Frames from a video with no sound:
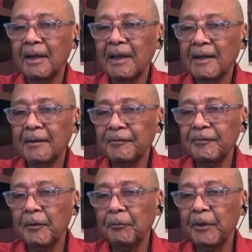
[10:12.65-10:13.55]
have
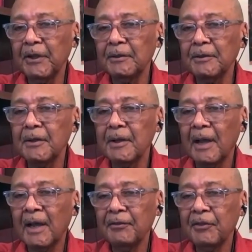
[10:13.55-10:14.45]
been,
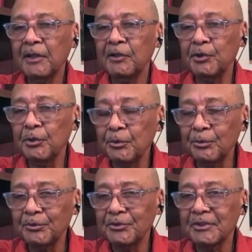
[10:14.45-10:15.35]
I think,
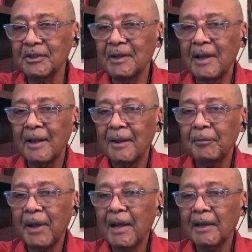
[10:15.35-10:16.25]
used
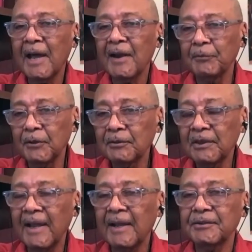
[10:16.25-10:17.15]
by a lot of
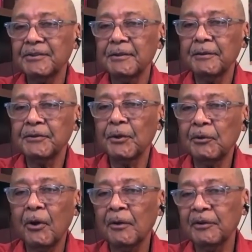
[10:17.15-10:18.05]
middle-class
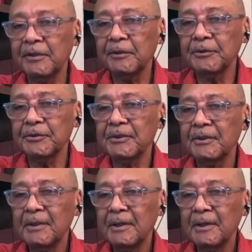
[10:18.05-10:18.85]
so-called leaders,